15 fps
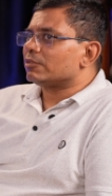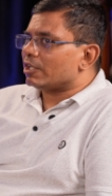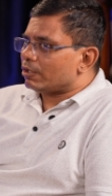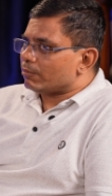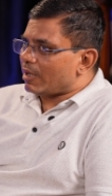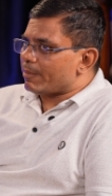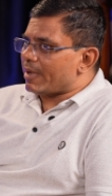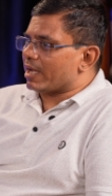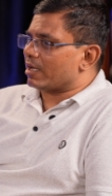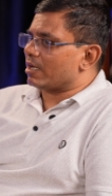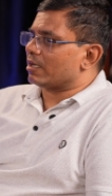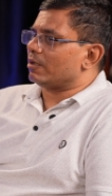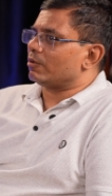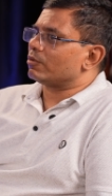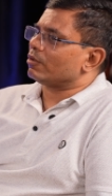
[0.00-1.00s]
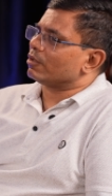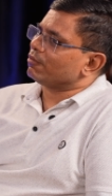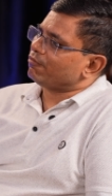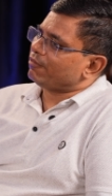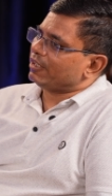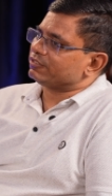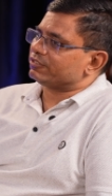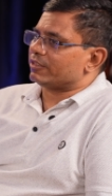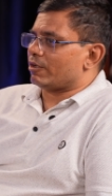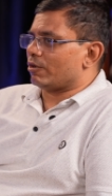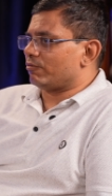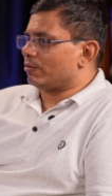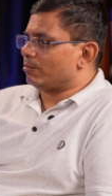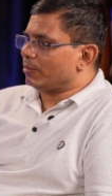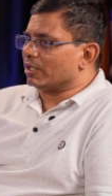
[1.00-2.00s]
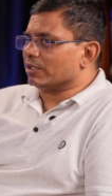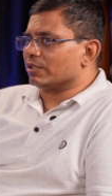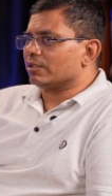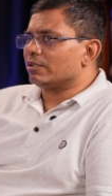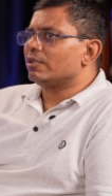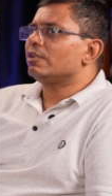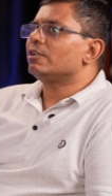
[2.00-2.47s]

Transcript: in my bank account on a fixed day of a month.